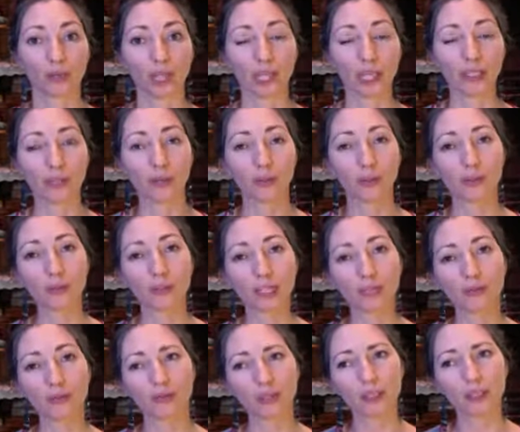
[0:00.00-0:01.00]
And you do that
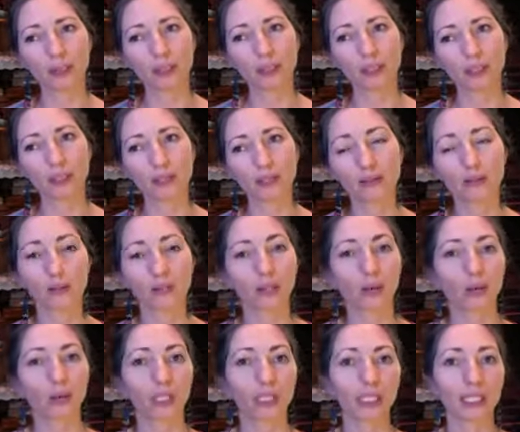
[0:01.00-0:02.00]
very
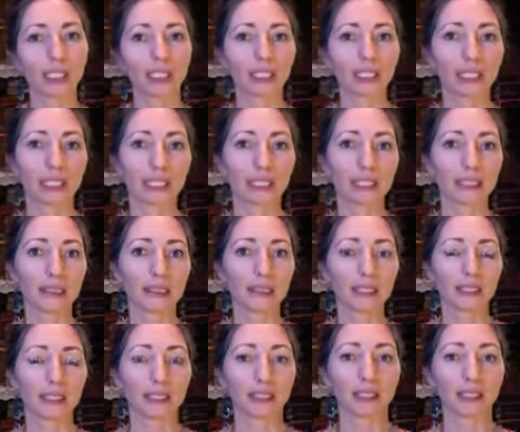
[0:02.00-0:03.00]
slowly and easily.